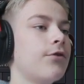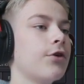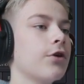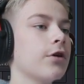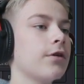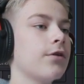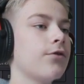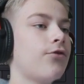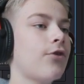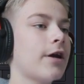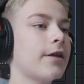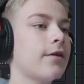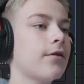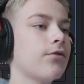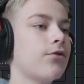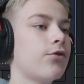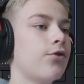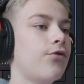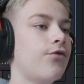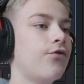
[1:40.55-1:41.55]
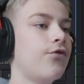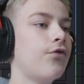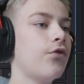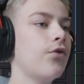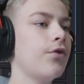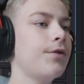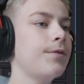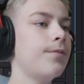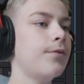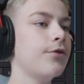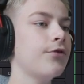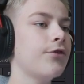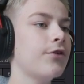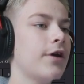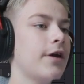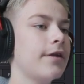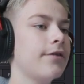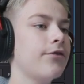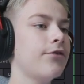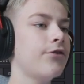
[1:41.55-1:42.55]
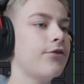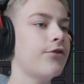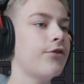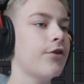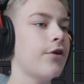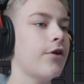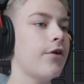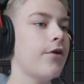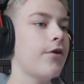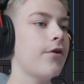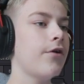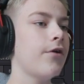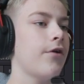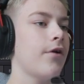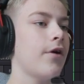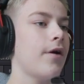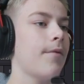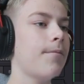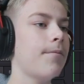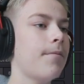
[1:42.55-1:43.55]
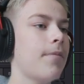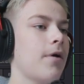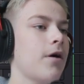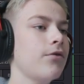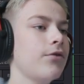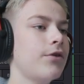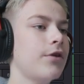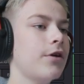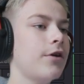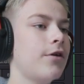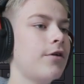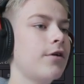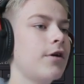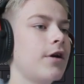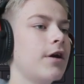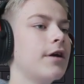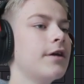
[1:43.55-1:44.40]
you're gonna drag down to 40% uh, about here.